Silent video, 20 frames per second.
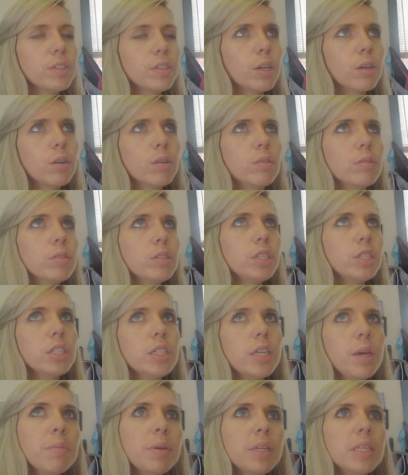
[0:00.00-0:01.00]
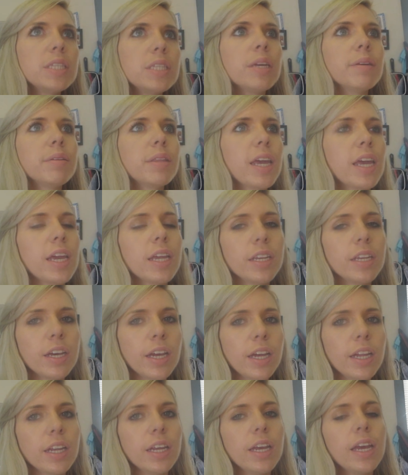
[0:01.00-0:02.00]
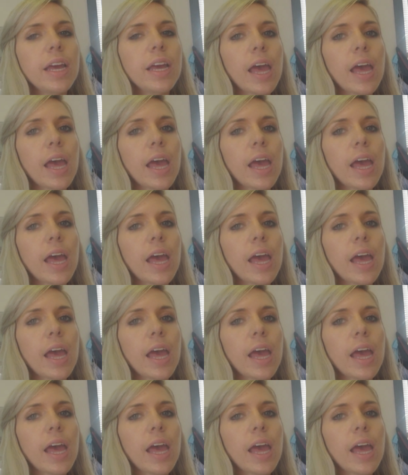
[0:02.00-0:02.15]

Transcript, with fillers: on Tuesday and Wednesday when they get done